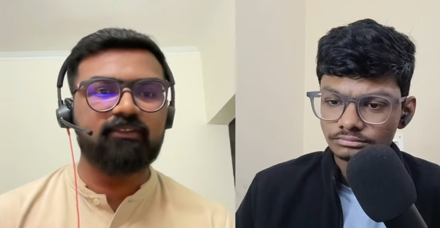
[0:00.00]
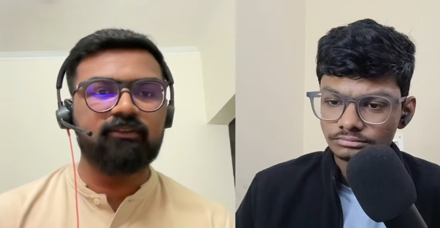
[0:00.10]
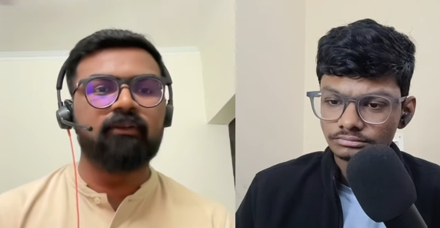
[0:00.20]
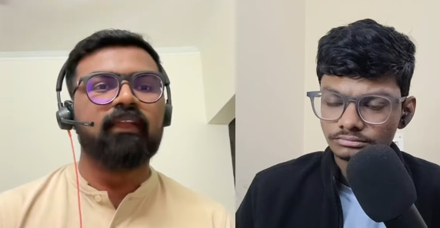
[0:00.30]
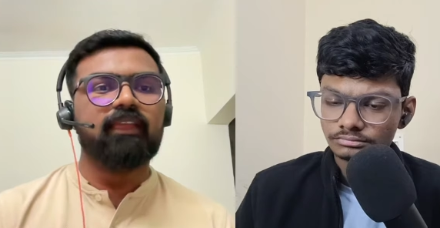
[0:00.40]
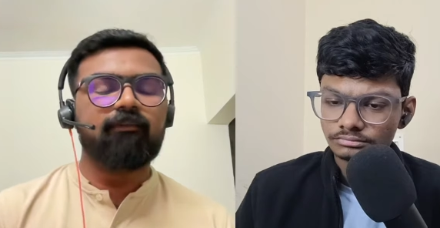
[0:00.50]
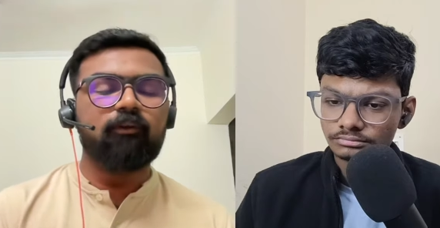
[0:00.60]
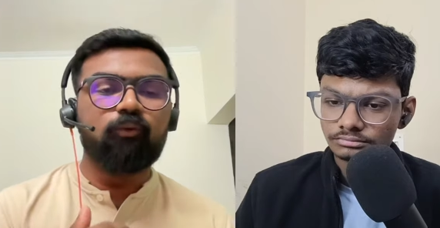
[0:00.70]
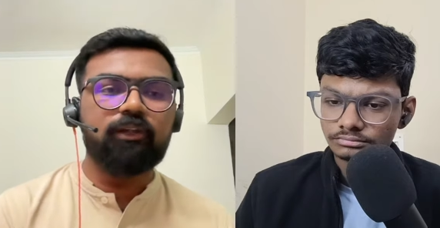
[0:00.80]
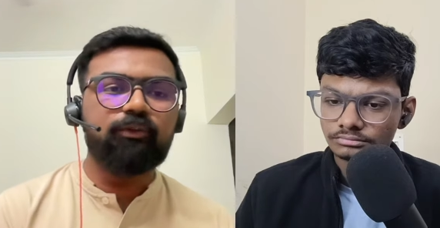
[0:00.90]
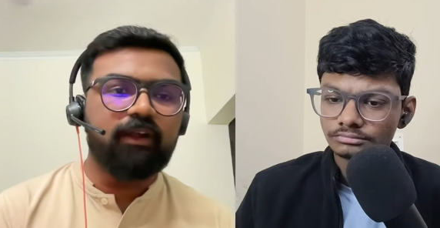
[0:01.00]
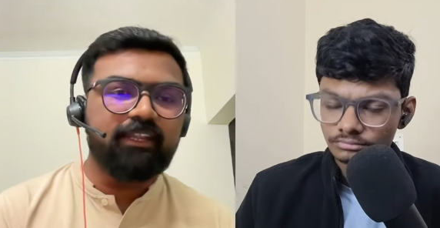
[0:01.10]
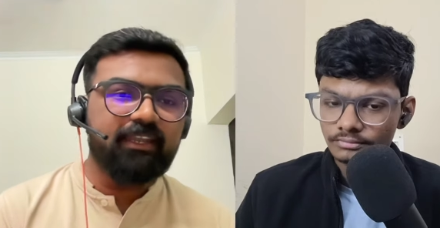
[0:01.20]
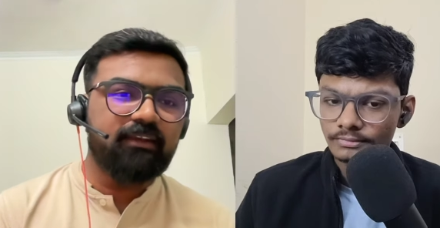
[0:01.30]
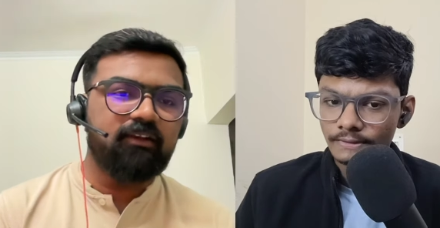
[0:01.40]
Speaker 1: So if you want to
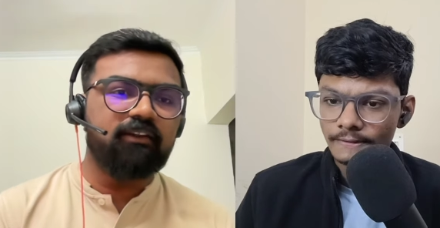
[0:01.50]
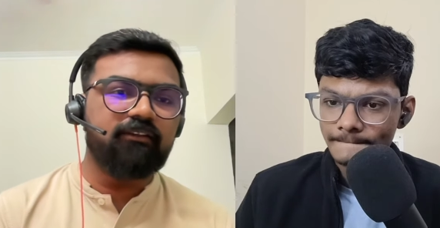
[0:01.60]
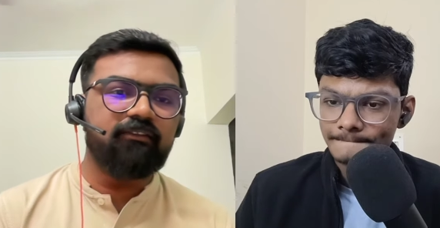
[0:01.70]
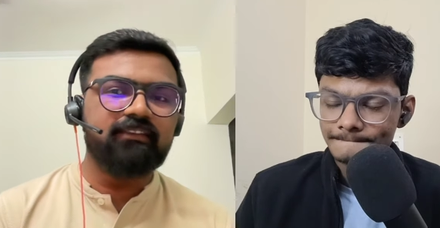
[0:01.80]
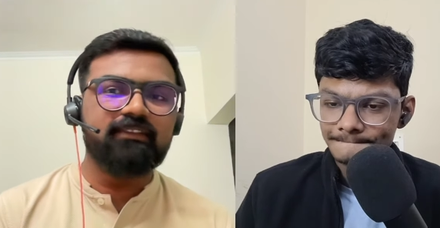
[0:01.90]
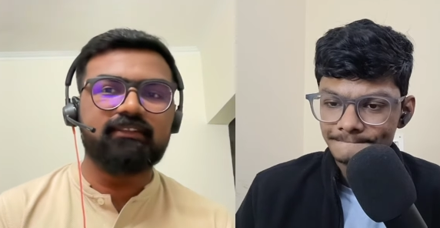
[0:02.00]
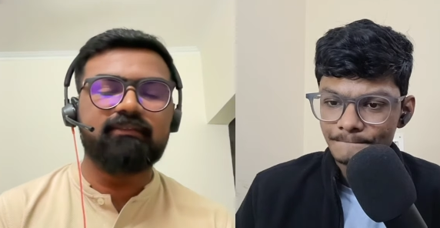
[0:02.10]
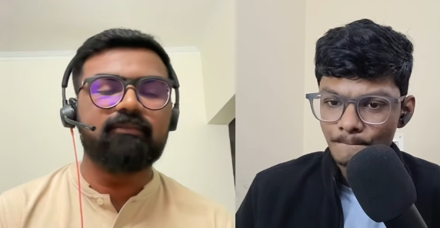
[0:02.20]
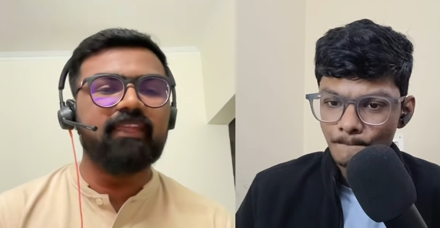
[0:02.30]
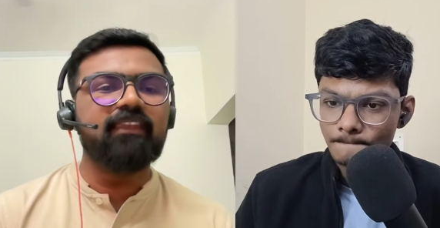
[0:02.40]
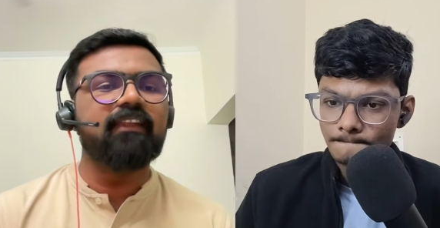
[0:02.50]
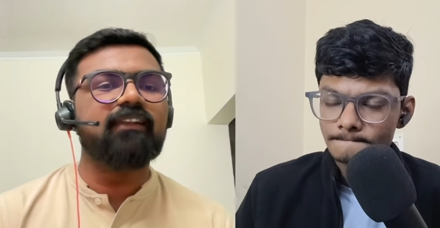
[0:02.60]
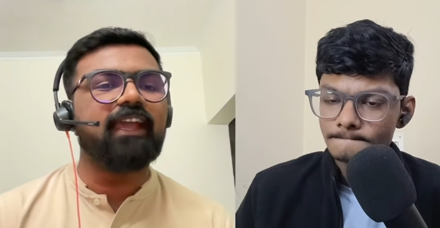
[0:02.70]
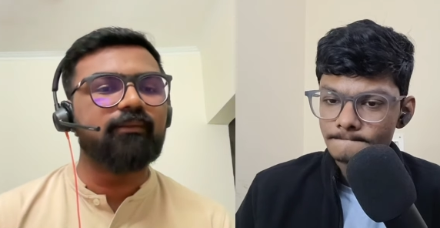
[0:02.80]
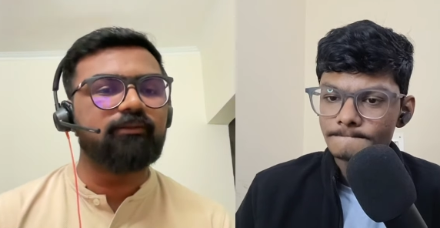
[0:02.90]
attend conferences, many a
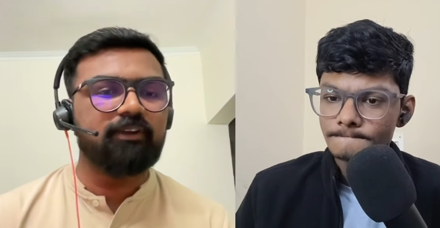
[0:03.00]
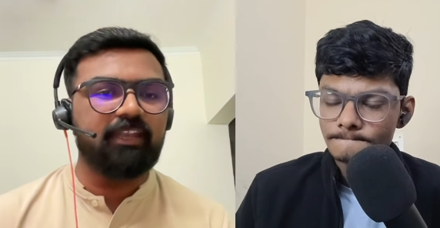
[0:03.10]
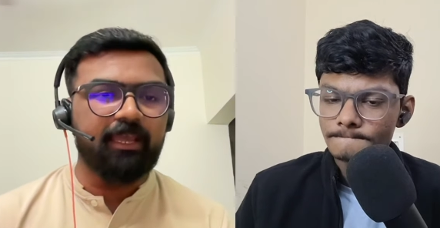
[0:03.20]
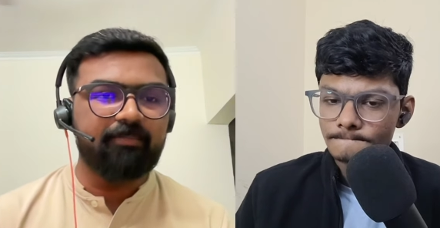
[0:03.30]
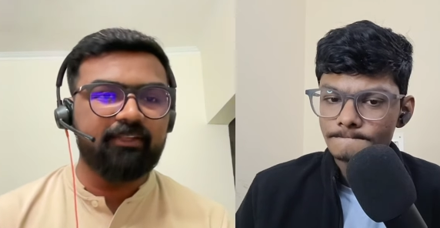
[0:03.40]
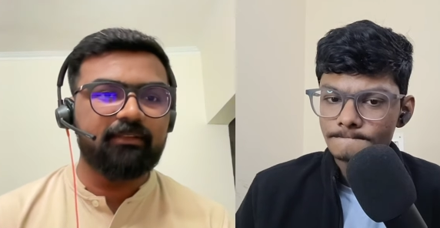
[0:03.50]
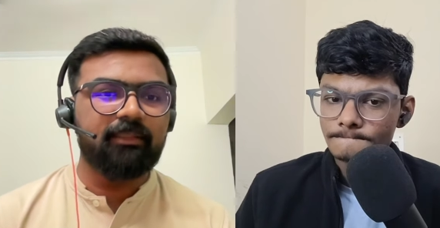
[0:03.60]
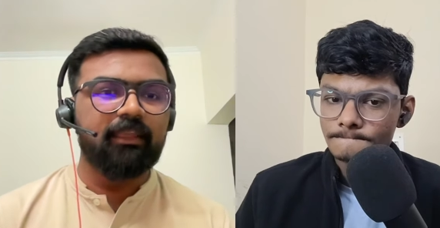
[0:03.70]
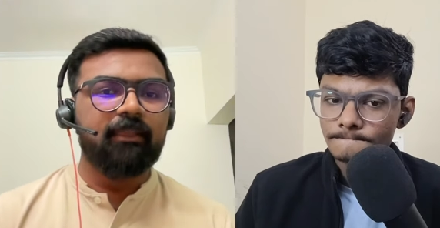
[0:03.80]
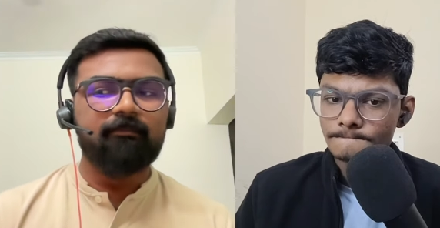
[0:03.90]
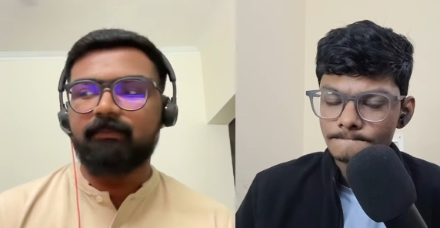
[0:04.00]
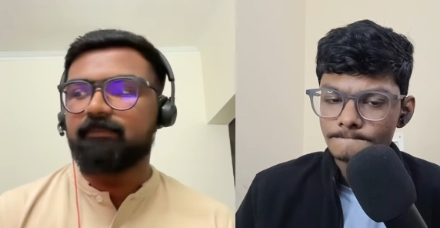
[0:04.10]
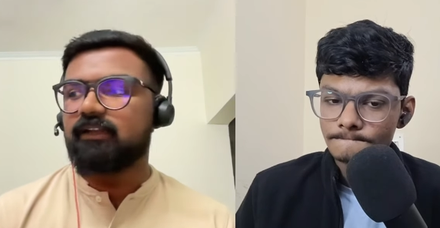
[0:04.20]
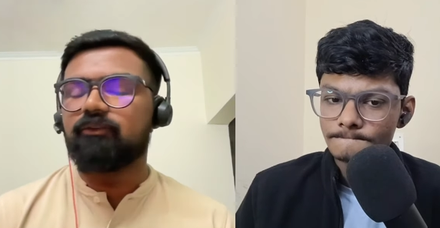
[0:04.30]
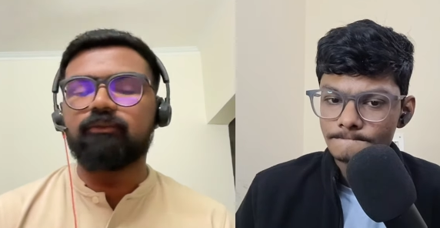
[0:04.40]
times what happens,
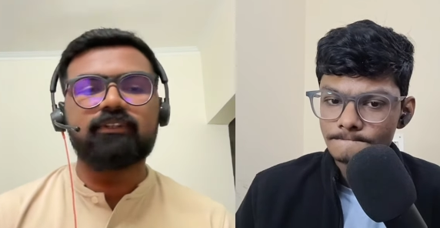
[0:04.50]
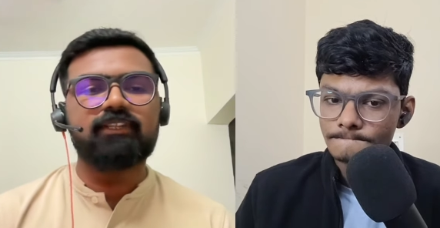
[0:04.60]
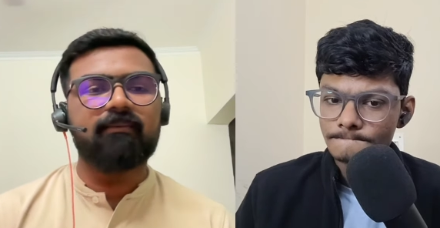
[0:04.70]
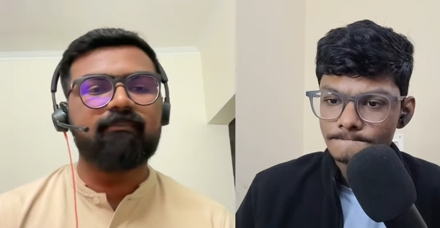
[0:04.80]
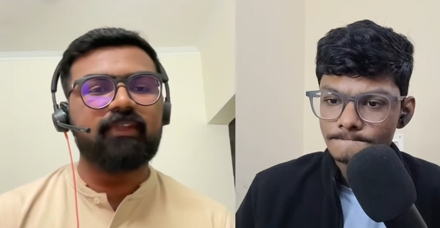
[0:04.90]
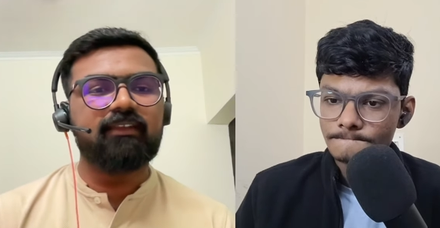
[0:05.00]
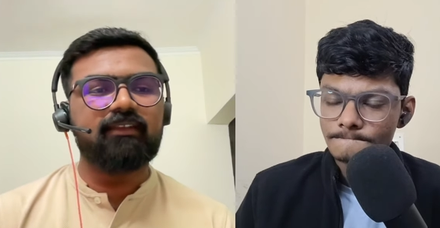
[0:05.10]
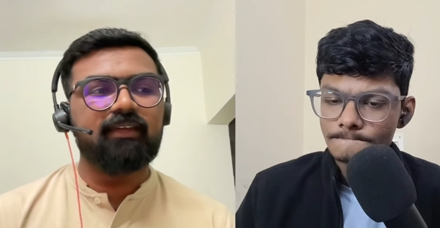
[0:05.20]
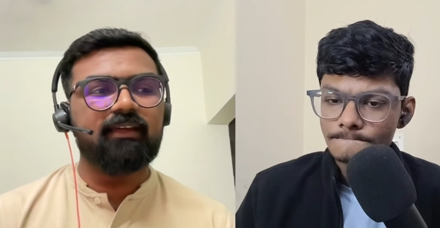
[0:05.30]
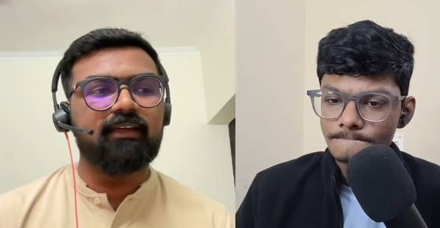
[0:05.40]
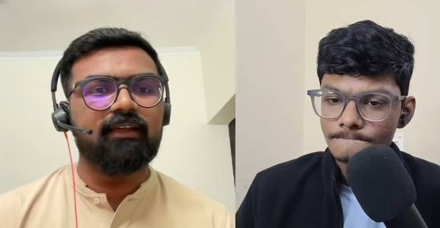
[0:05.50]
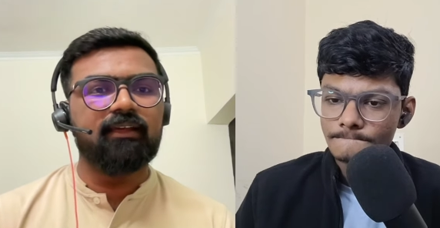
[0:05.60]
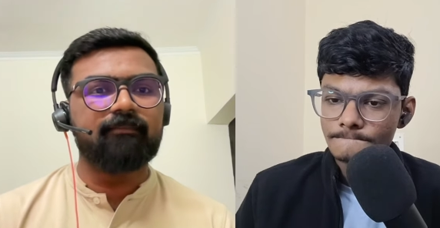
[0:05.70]
people don't submit paper uh,